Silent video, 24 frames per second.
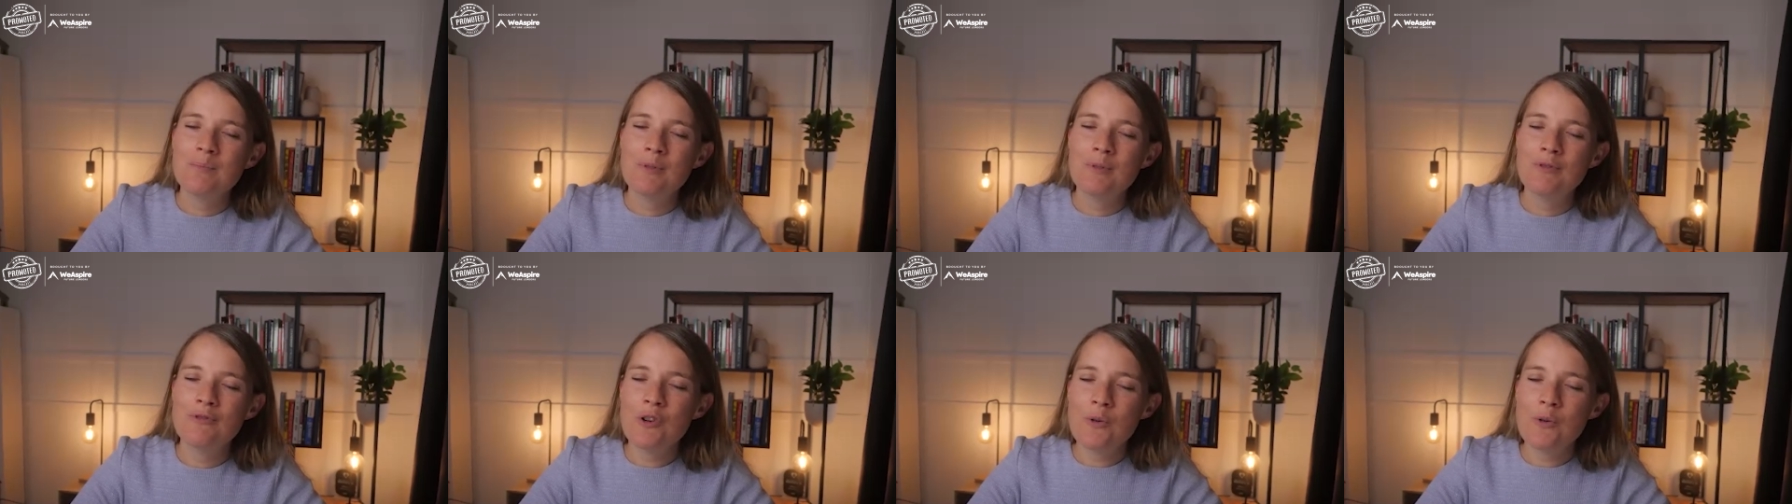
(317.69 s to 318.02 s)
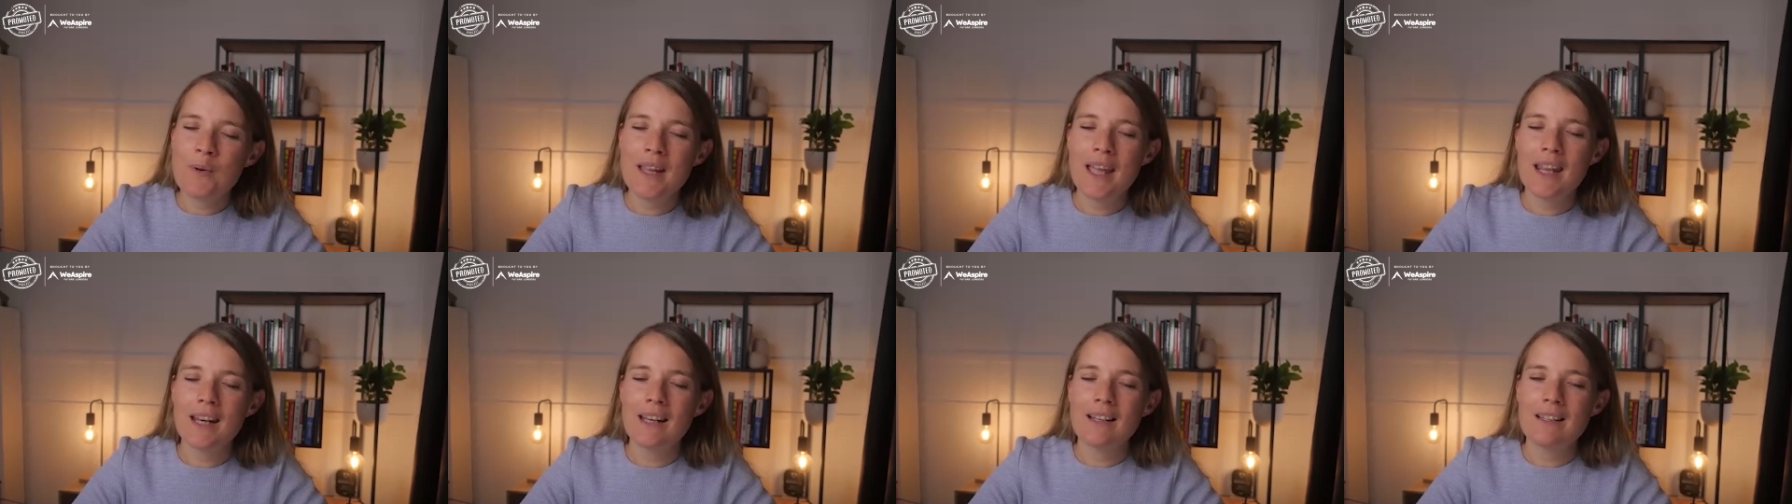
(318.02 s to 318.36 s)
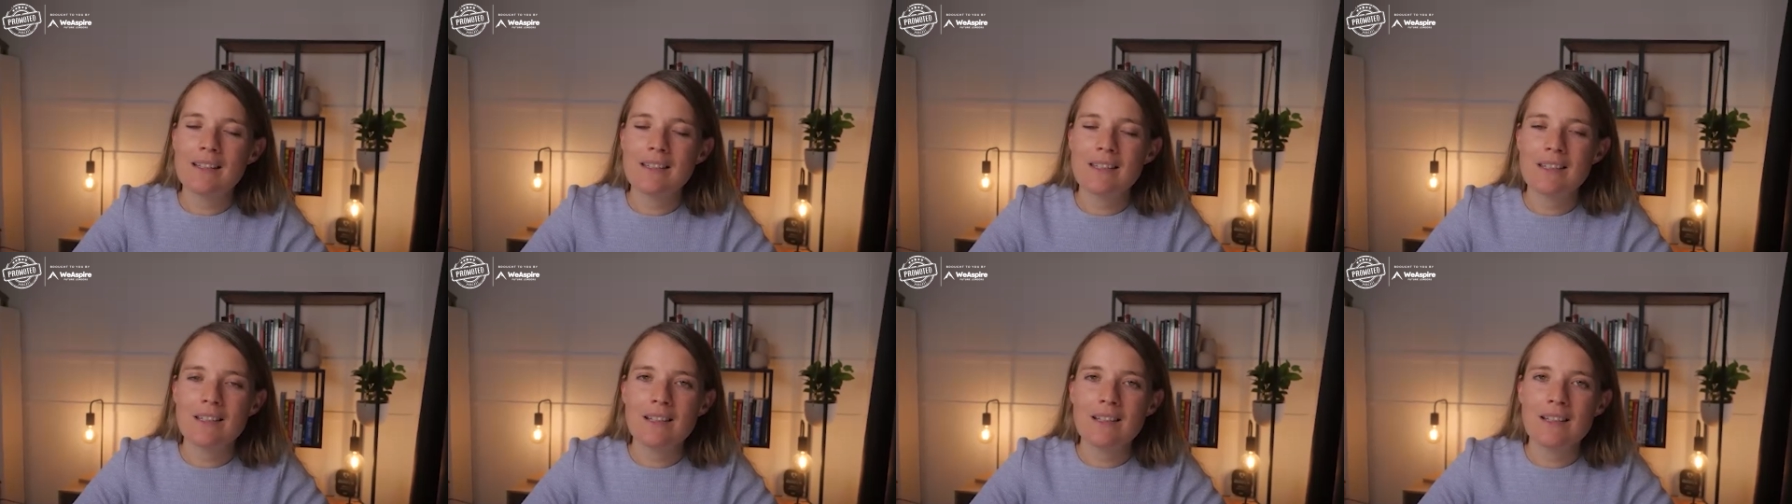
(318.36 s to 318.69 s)
before we get
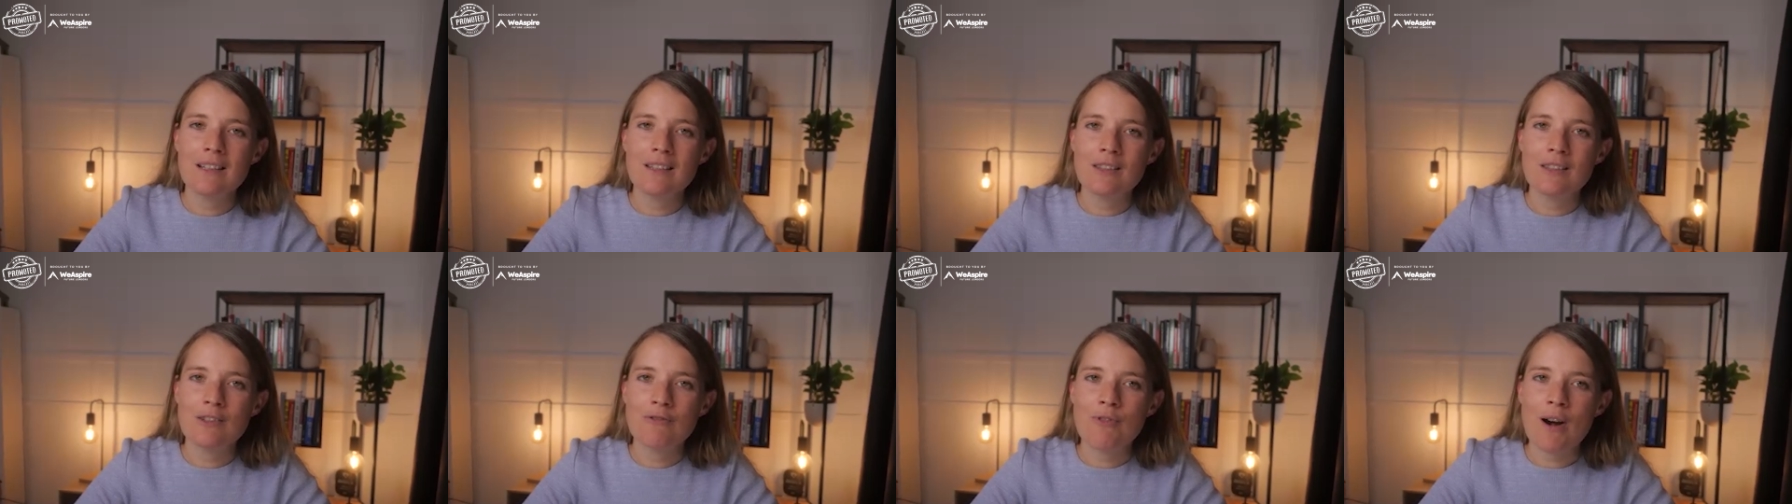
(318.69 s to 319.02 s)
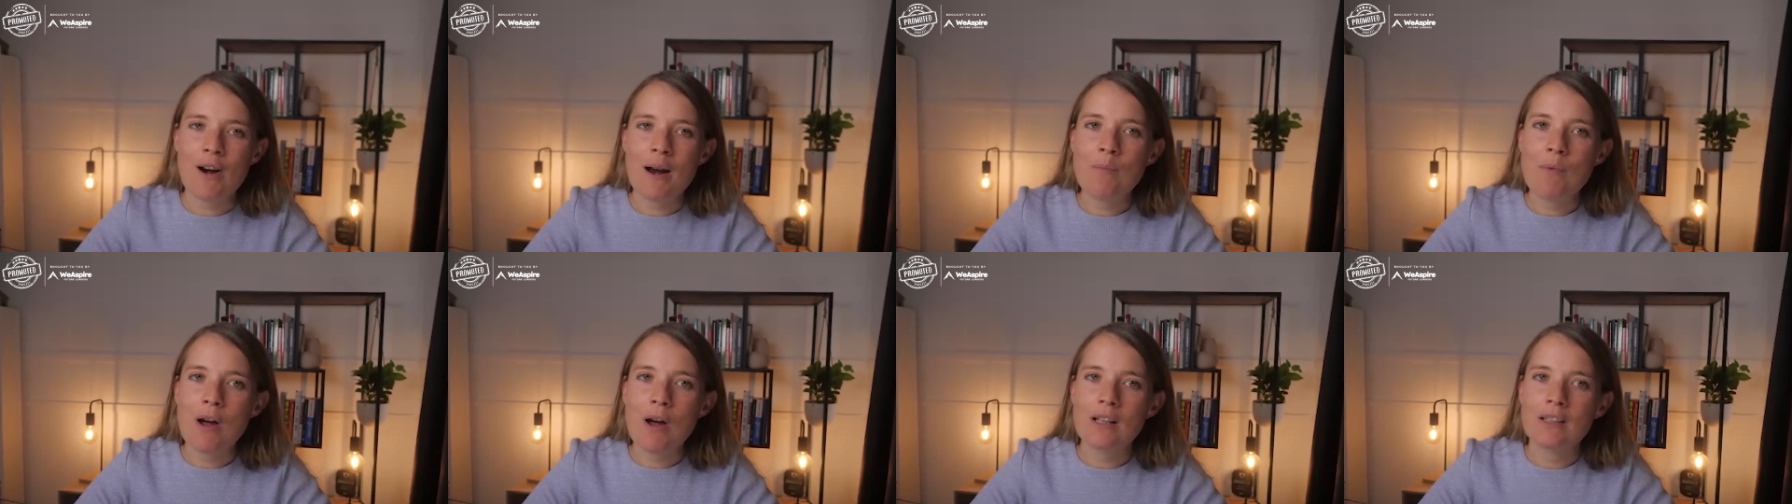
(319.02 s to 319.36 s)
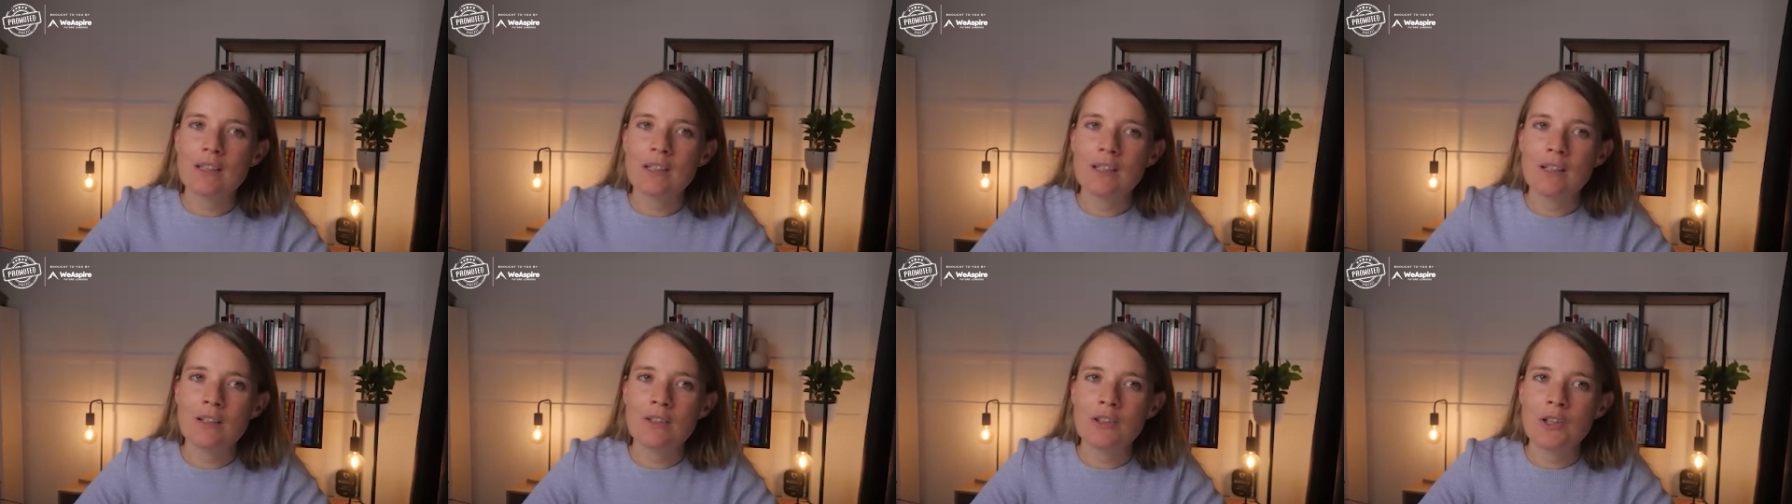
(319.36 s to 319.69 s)
into the framework
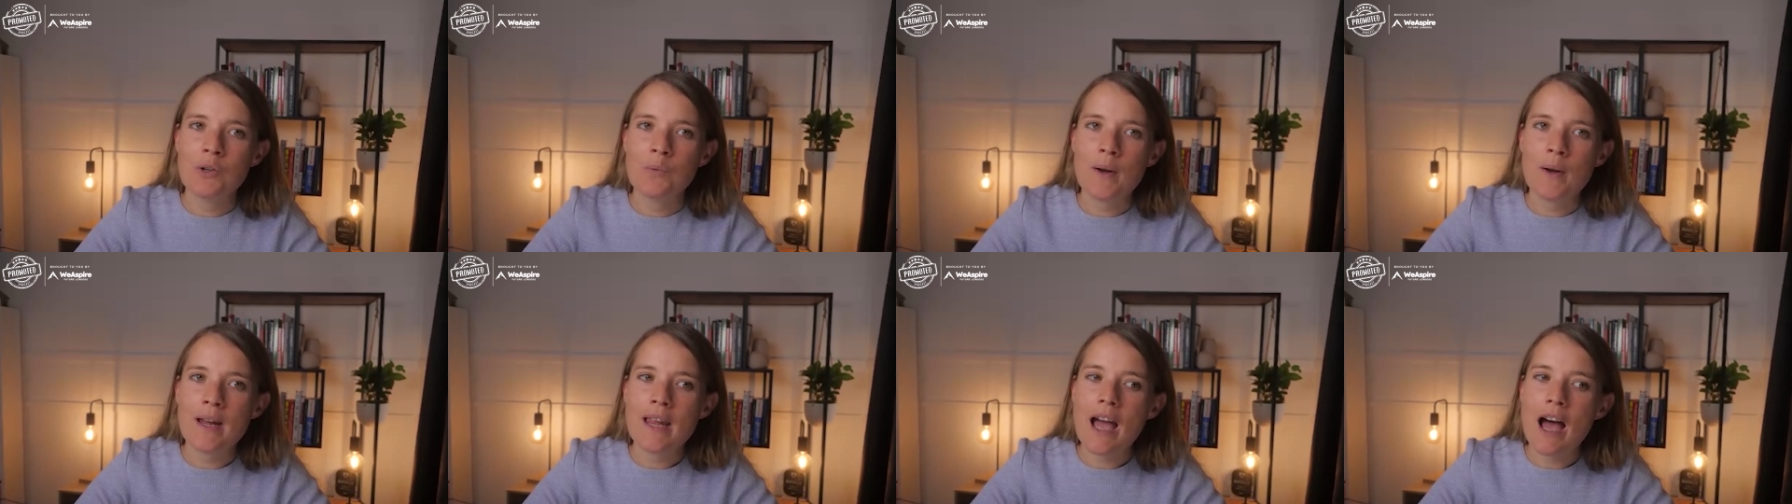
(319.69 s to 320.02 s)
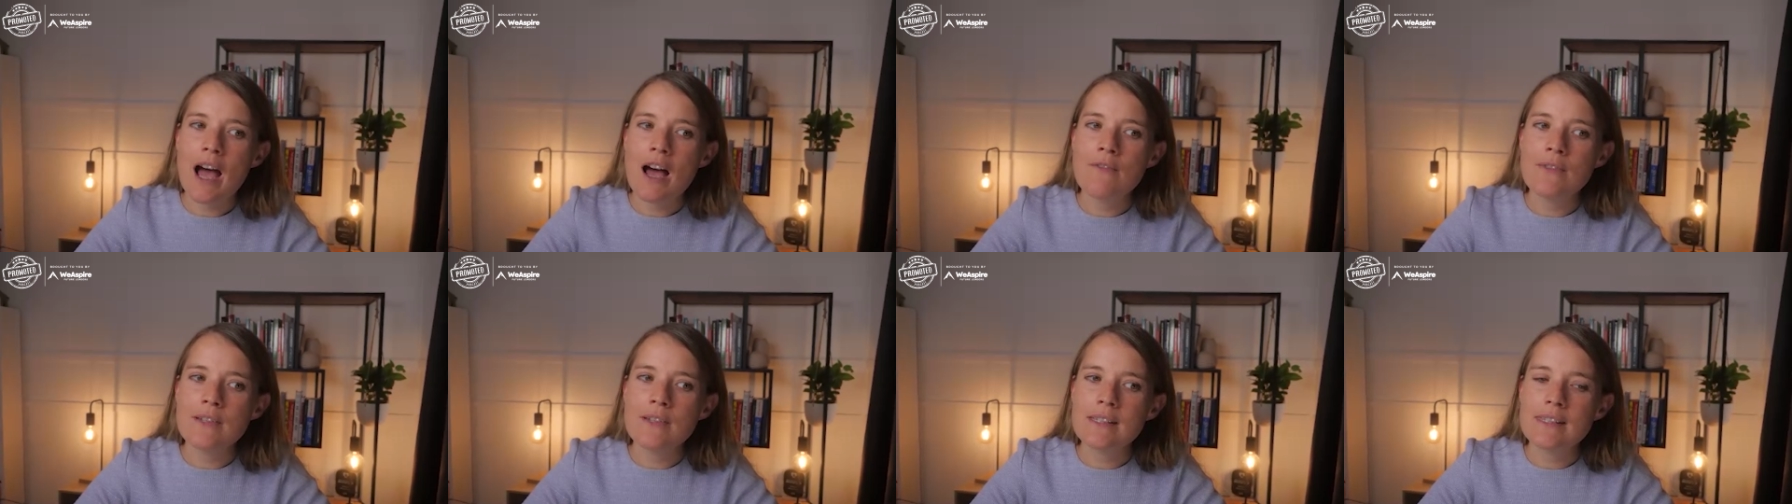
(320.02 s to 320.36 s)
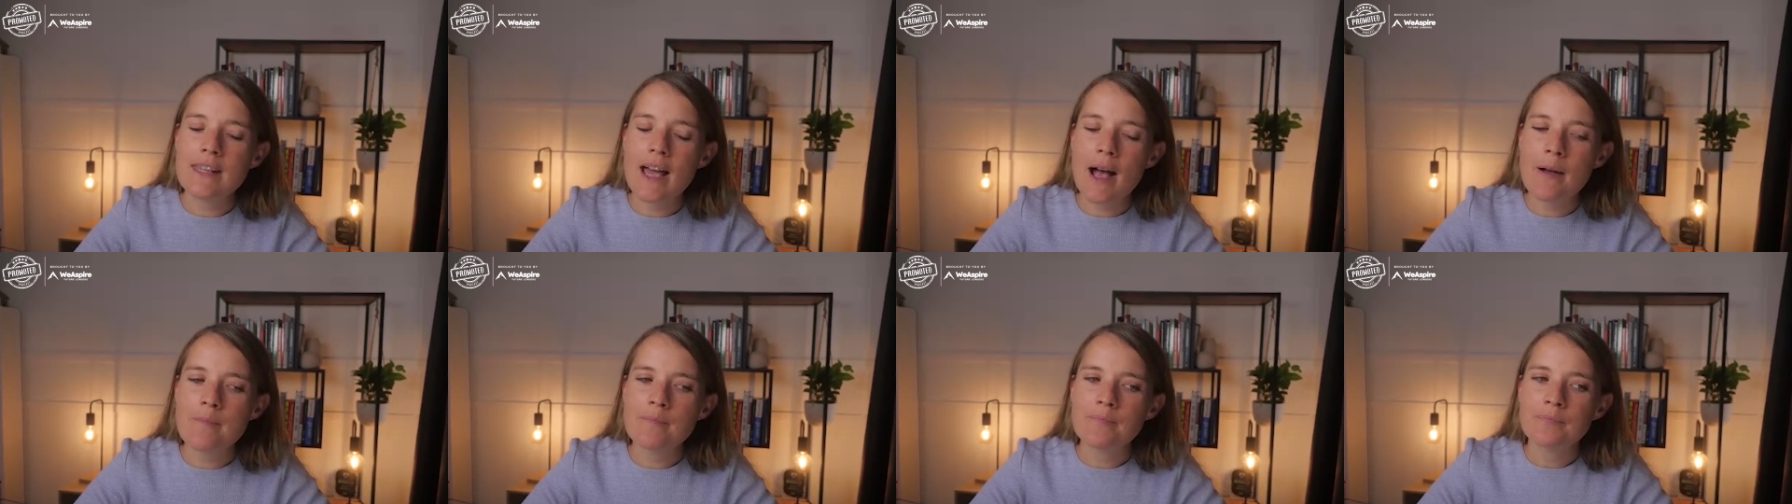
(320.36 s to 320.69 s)
that, that we have is
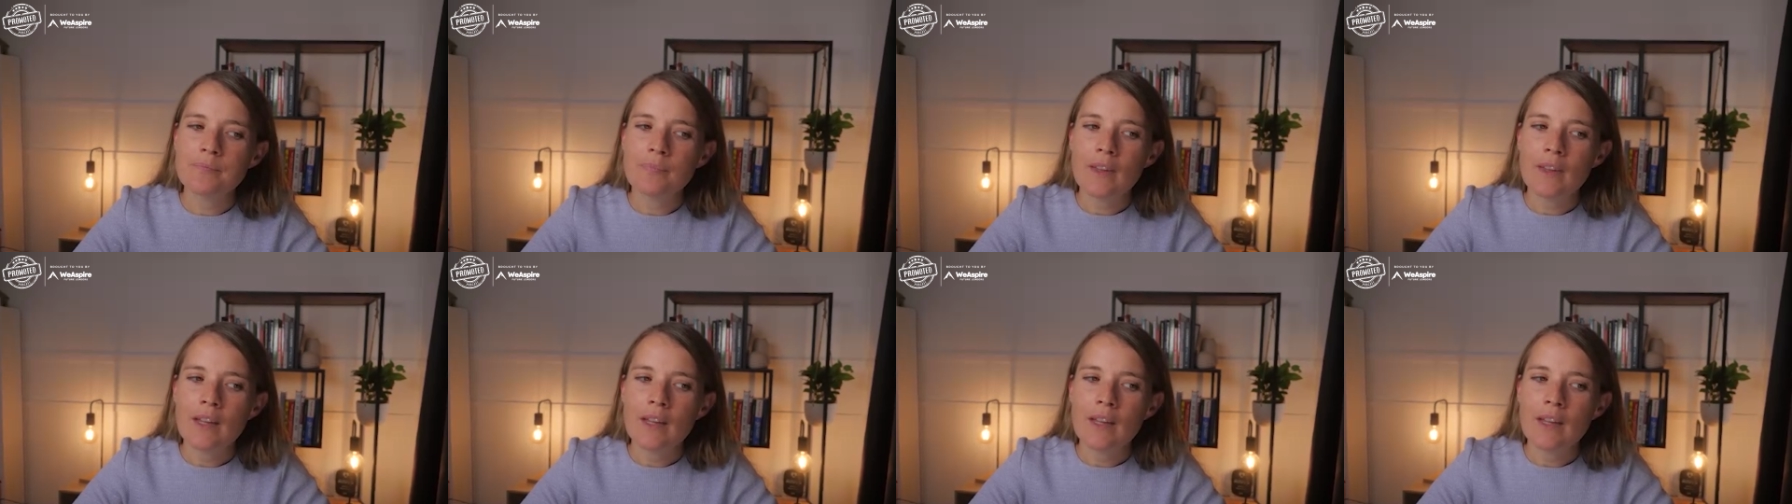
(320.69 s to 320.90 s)
that